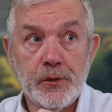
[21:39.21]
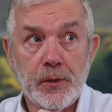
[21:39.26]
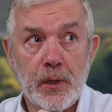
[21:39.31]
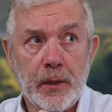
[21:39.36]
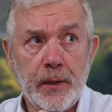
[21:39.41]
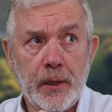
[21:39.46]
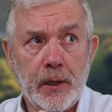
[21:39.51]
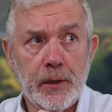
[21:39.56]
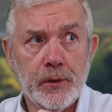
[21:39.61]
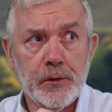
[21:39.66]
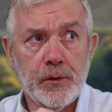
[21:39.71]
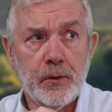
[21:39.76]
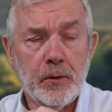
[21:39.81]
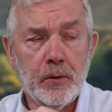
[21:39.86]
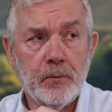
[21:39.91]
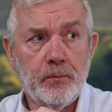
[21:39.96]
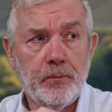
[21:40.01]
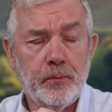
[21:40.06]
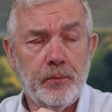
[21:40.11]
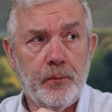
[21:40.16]
I think it's
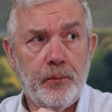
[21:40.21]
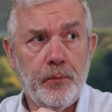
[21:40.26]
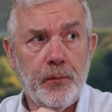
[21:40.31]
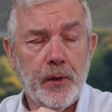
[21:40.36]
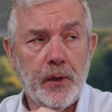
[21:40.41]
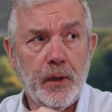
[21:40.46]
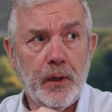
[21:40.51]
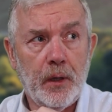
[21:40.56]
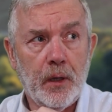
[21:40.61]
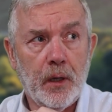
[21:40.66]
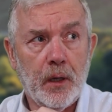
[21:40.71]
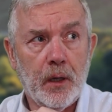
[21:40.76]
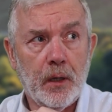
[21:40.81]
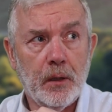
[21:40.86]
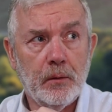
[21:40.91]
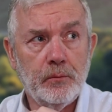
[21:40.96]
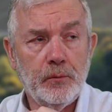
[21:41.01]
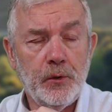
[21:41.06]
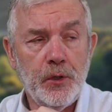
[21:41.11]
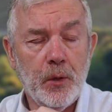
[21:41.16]

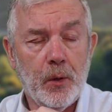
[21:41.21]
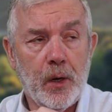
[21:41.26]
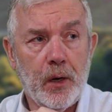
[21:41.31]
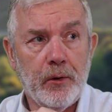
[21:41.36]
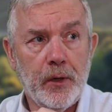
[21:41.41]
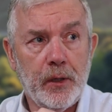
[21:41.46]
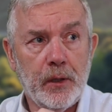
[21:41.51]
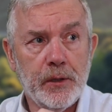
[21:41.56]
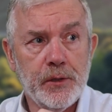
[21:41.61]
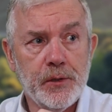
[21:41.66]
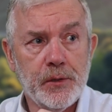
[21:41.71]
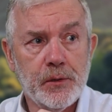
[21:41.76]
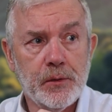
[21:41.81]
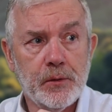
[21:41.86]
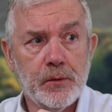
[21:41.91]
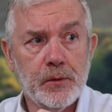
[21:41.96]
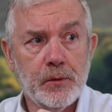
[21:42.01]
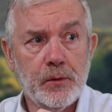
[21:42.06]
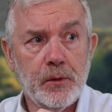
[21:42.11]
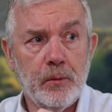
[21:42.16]
the URL
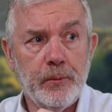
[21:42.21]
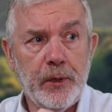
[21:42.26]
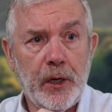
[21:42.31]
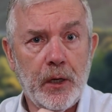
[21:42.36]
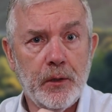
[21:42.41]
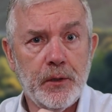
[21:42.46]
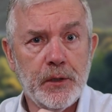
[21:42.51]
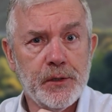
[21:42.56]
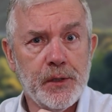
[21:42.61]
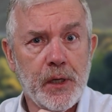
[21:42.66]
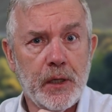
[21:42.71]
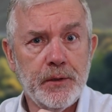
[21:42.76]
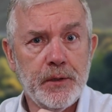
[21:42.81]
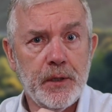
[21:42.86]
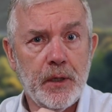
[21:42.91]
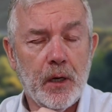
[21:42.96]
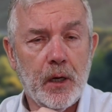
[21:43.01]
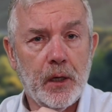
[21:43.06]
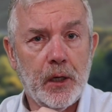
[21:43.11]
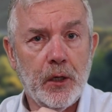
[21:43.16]
is
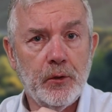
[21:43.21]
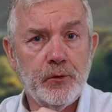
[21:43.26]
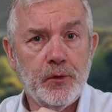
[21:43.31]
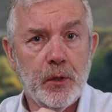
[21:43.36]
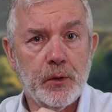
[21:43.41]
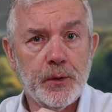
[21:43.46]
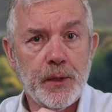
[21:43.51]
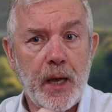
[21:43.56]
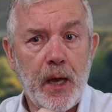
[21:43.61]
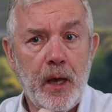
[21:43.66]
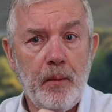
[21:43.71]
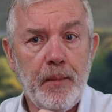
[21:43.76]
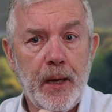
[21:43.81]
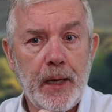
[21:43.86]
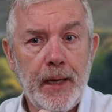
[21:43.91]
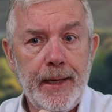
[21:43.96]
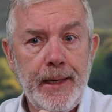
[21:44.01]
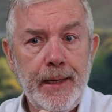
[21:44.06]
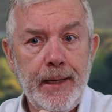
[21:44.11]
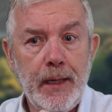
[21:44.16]

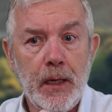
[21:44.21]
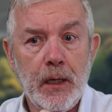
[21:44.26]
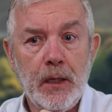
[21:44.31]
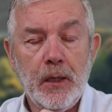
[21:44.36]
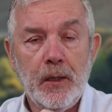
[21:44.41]
caminodesantiago.me.